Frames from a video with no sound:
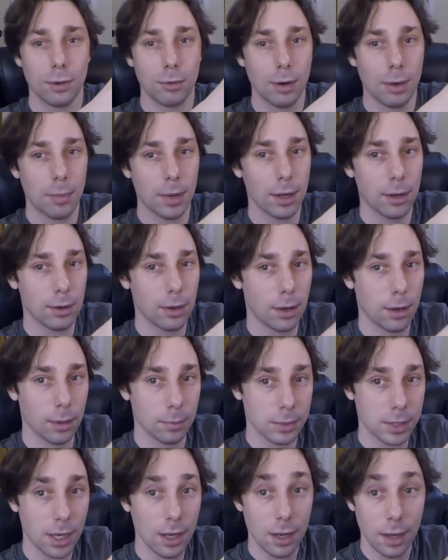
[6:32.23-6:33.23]
you around my own
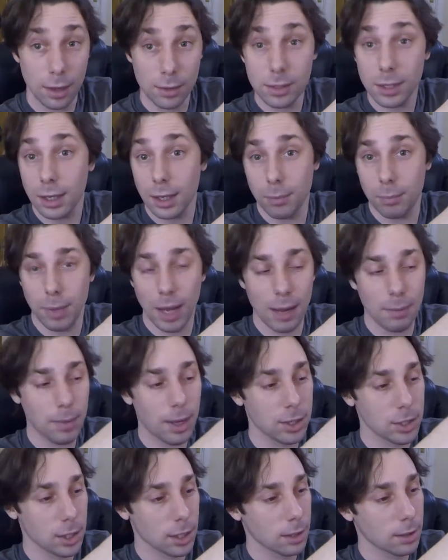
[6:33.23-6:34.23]
arms? I was looking at
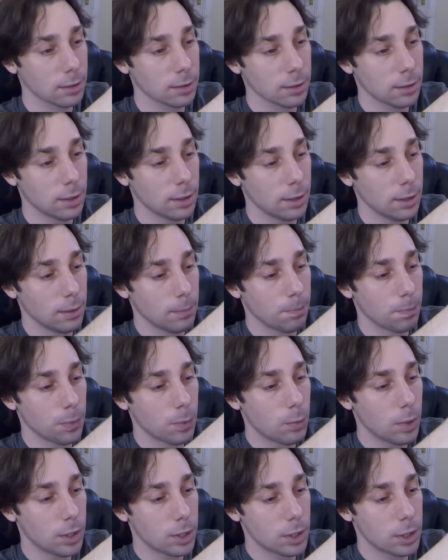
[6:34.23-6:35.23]
Blackmagic's,
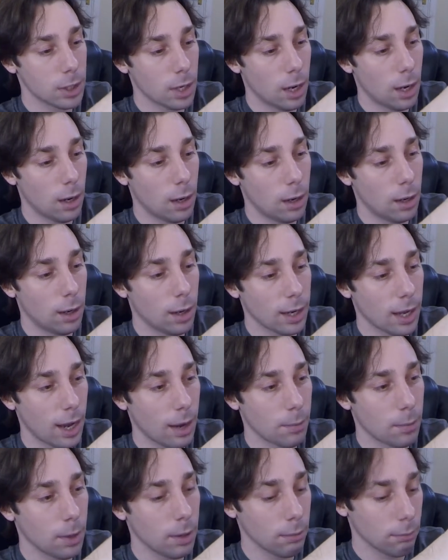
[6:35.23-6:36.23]
which are a
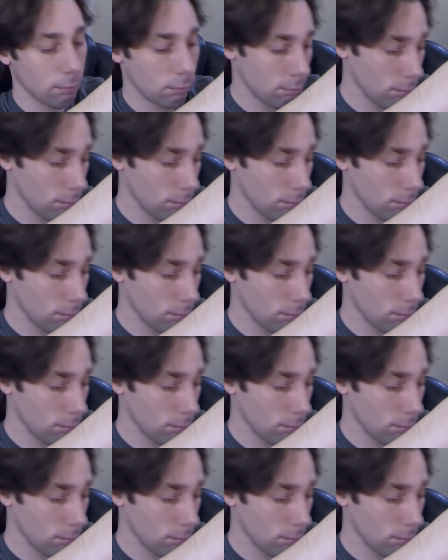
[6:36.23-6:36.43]
camera.